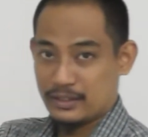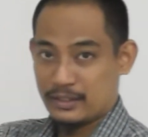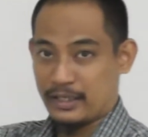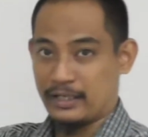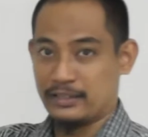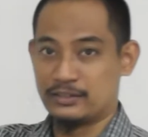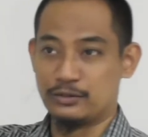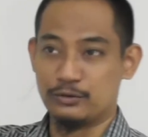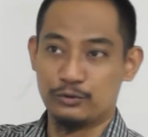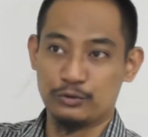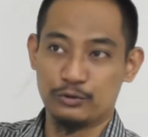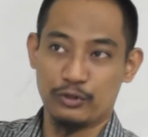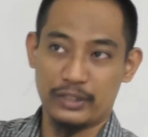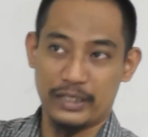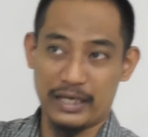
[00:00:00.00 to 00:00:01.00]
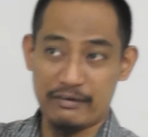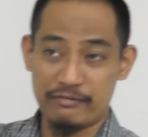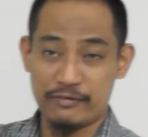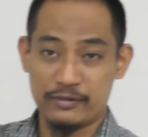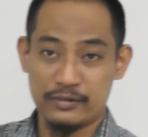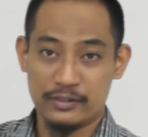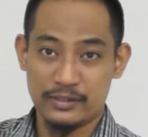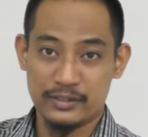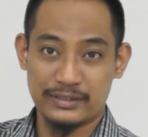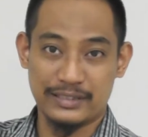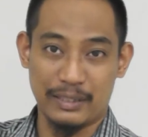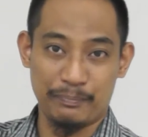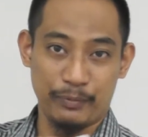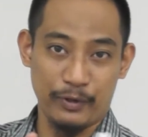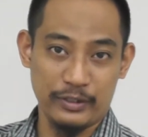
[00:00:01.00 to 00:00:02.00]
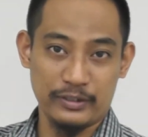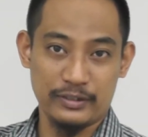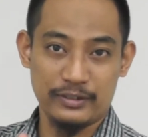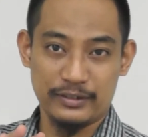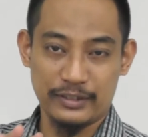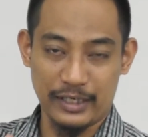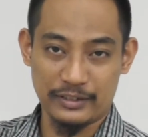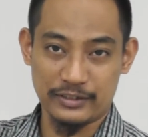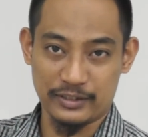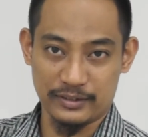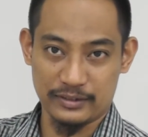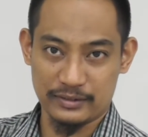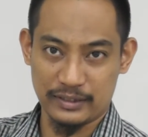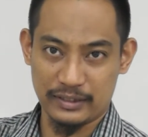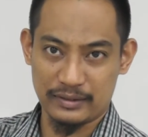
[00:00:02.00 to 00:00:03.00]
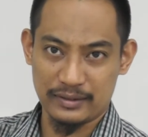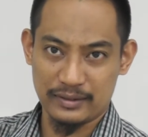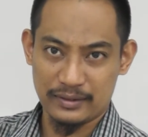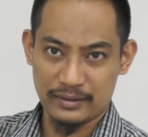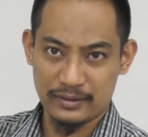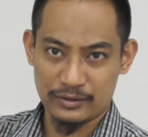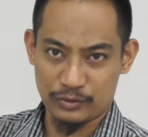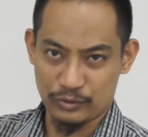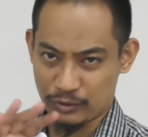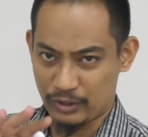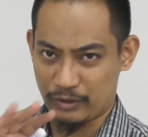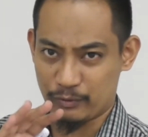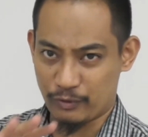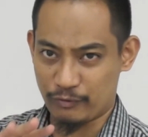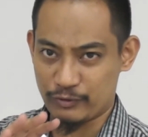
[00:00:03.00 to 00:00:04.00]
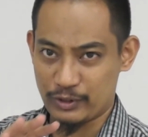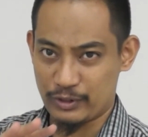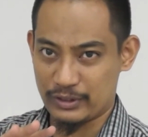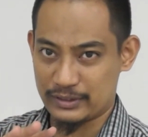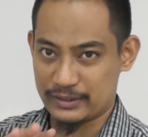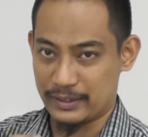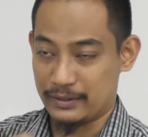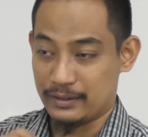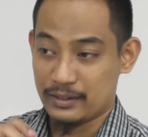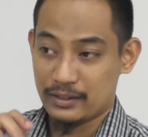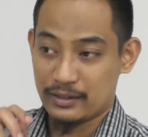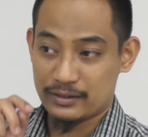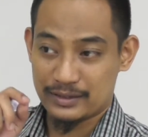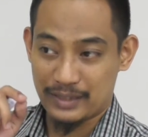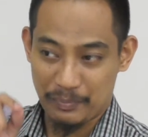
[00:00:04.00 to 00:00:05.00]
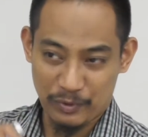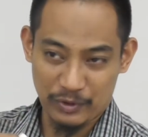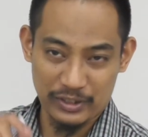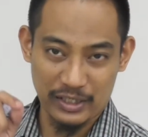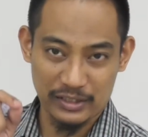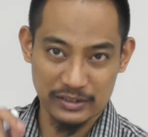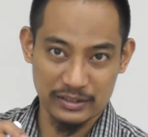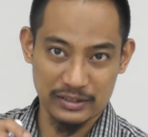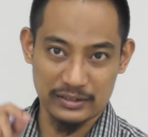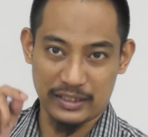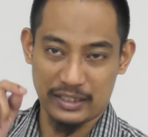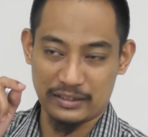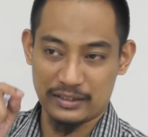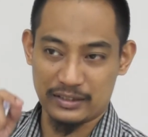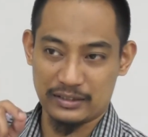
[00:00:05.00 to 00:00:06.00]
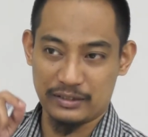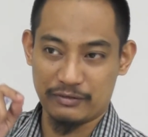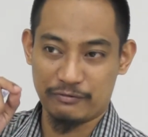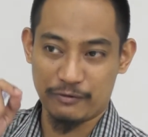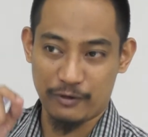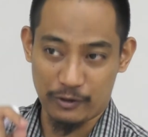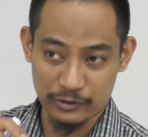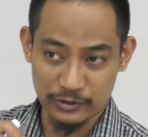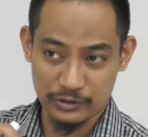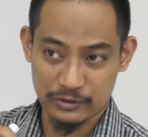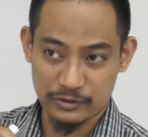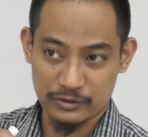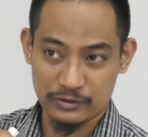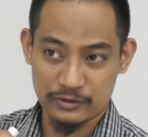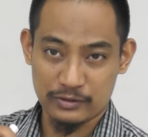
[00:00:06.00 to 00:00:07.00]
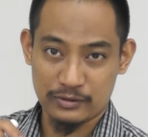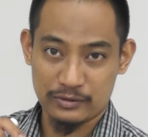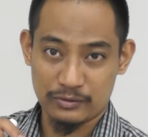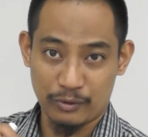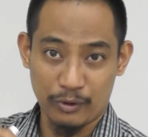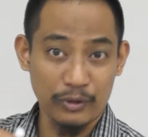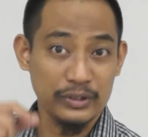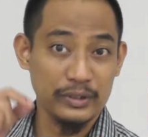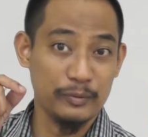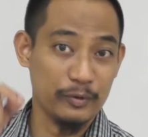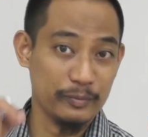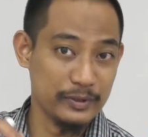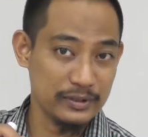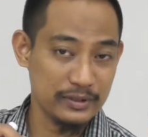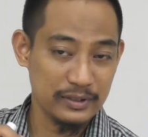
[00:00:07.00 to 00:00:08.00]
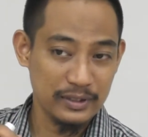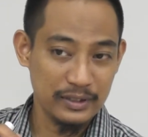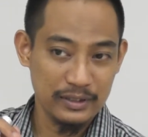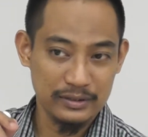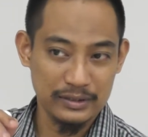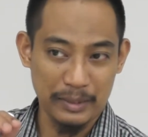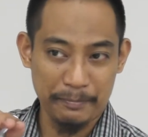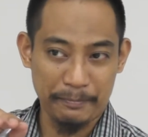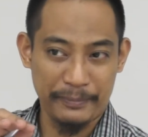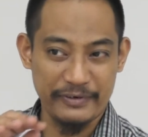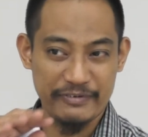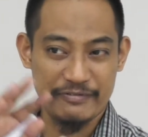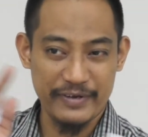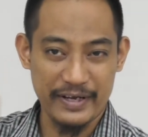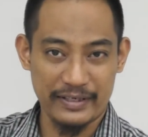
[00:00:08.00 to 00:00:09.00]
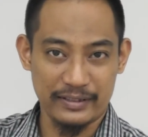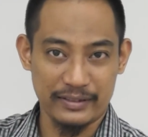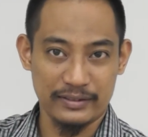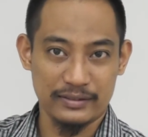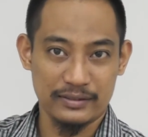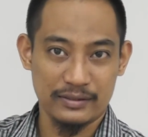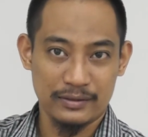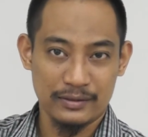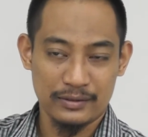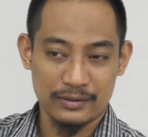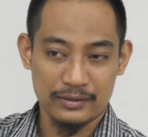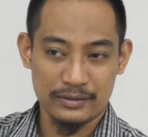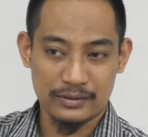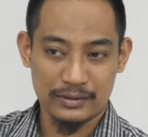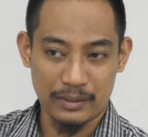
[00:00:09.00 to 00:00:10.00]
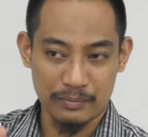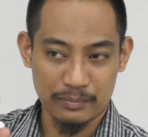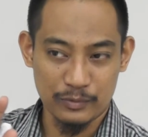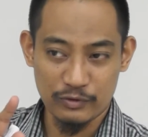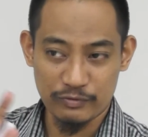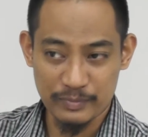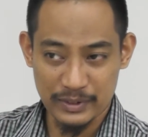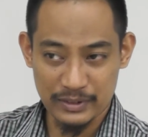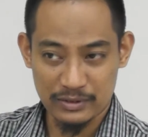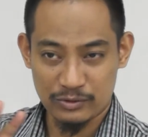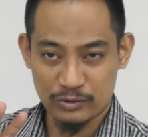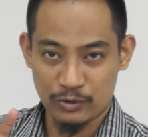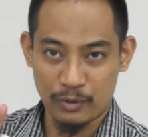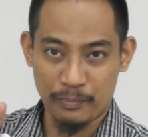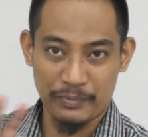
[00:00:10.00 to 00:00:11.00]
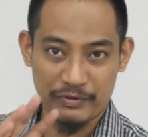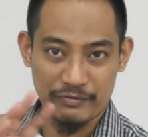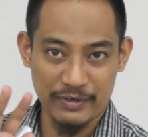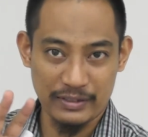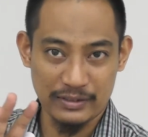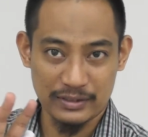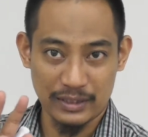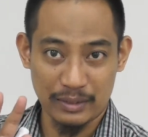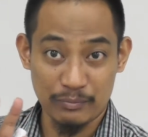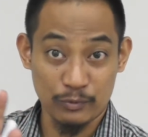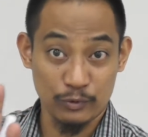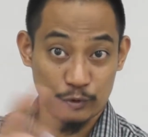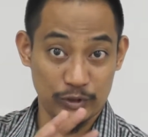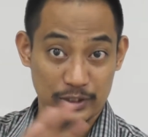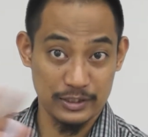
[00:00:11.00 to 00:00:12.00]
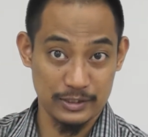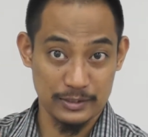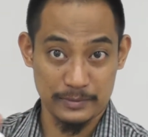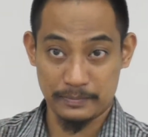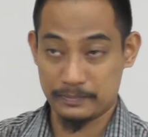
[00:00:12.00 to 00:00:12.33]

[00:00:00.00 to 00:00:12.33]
Hence, you do not have support reaction, right? So hopefully you understand. Support reaction is actually the force or the moment that prevent some movement or prevent some rotation,